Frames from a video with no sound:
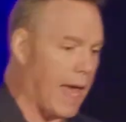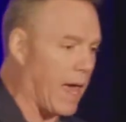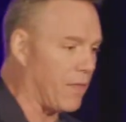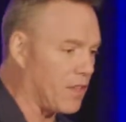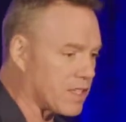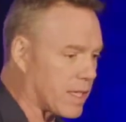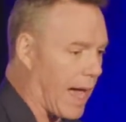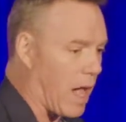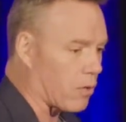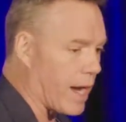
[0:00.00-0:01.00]
And this
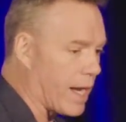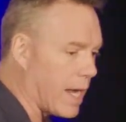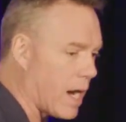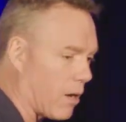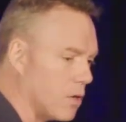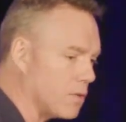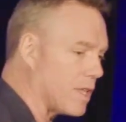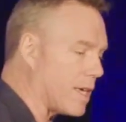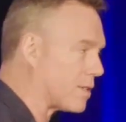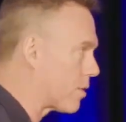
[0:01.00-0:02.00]
gal right here. Who's
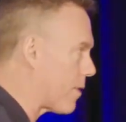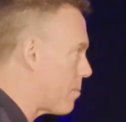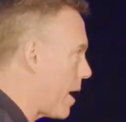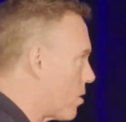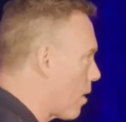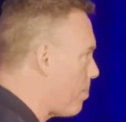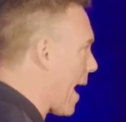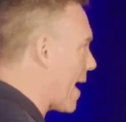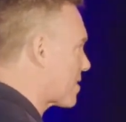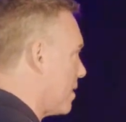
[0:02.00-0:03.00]
this? The great Minora
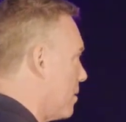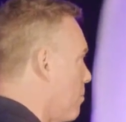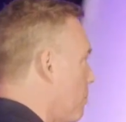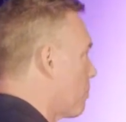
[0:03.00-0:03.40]
Paxson.